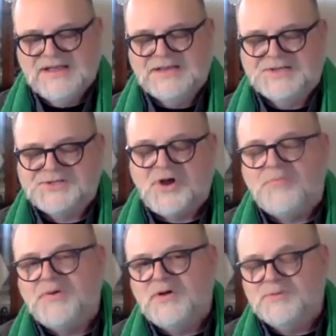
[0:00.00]
that
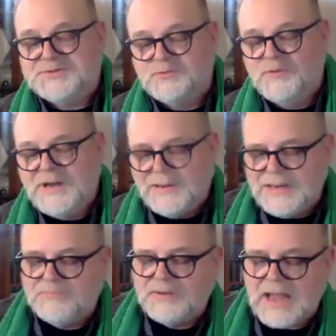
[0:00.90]
Topper was
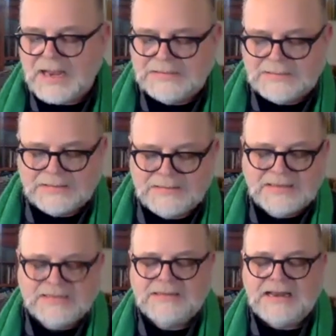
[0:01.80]
really blinded
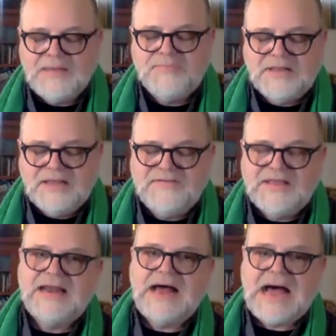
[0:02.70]
than I believe he
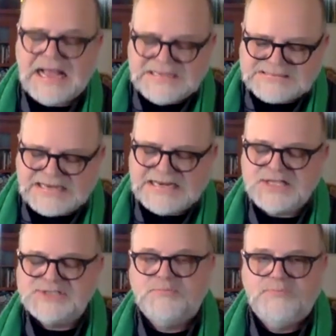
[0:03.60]
had eyes in
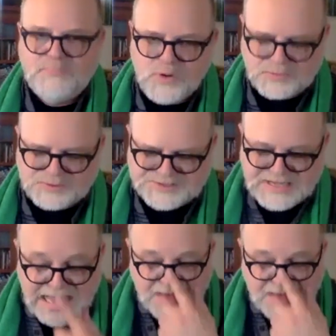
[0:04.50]
his boots,